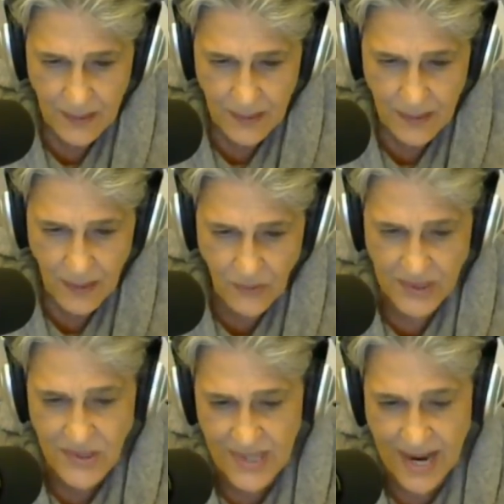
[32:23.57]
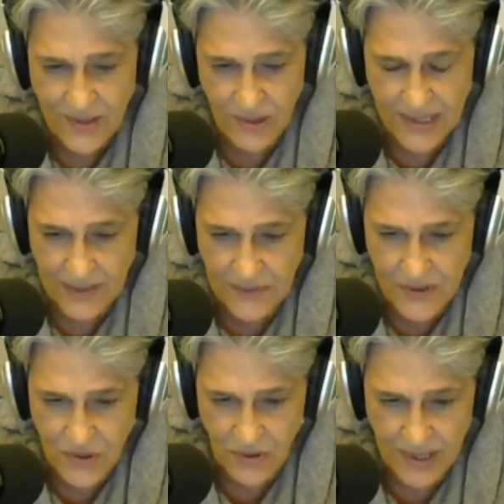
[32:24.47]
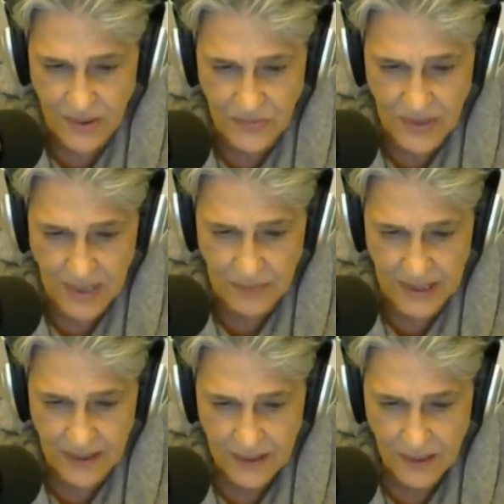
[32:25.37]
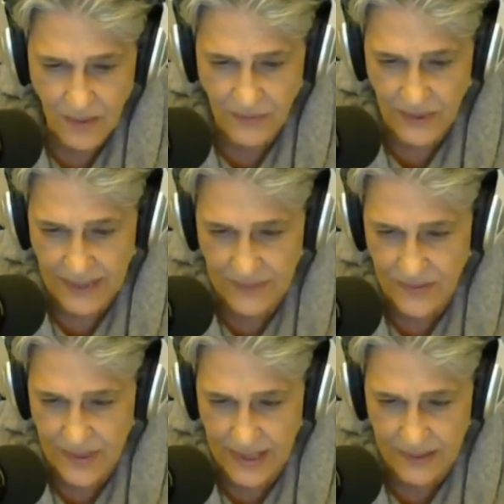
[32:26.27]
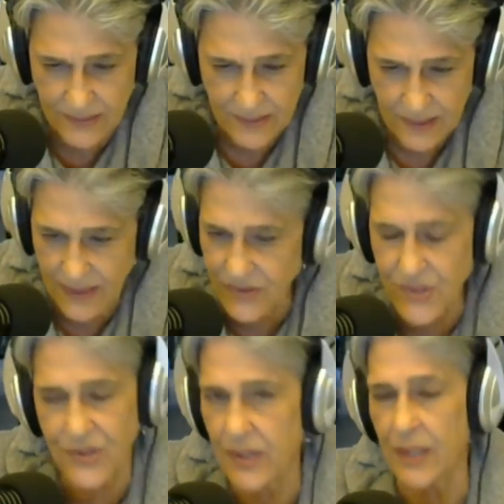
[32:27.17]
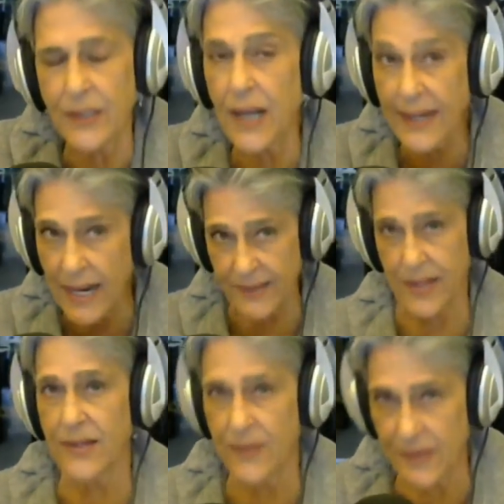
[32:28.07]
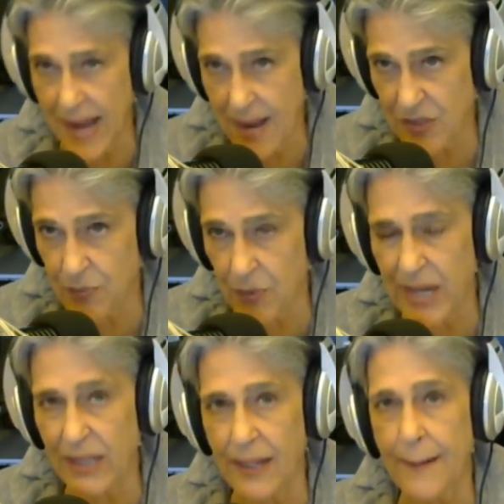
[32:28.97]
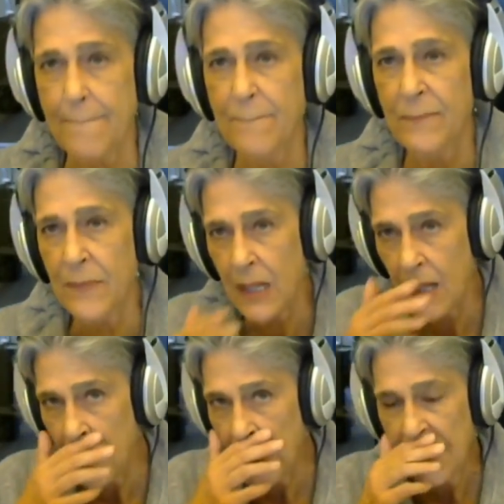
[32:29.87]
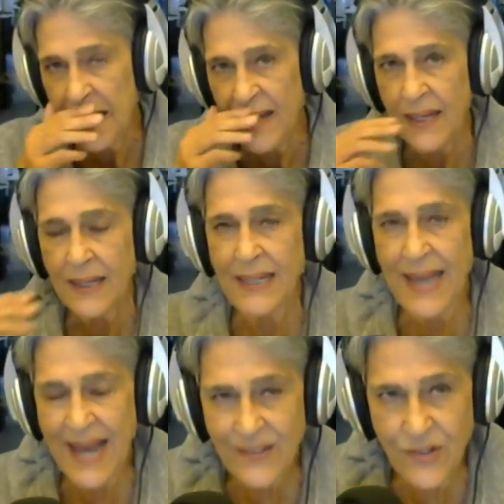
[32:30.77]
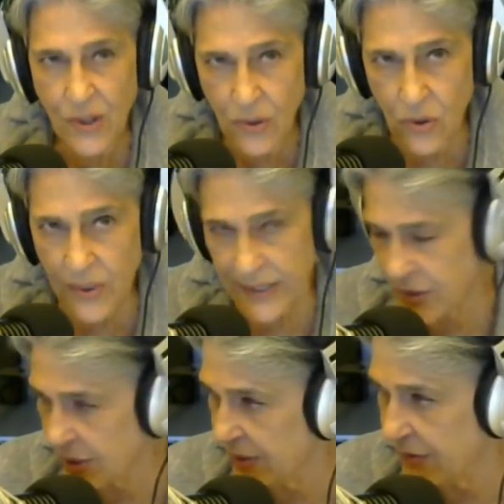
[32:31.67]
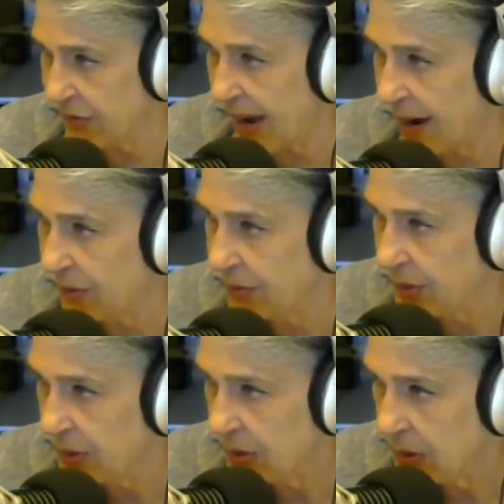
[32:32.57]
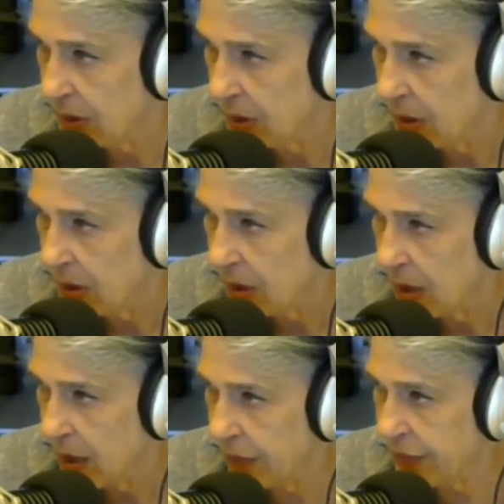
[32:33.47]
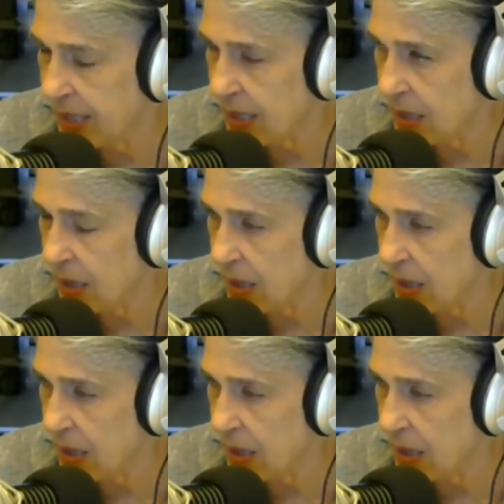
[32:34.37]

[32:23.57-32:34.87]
Oh, this is actually a different story you sent me. Oh, for heaven's sakes. It's just I got to tell you, the dam is breaking. Guess who, it turns out, the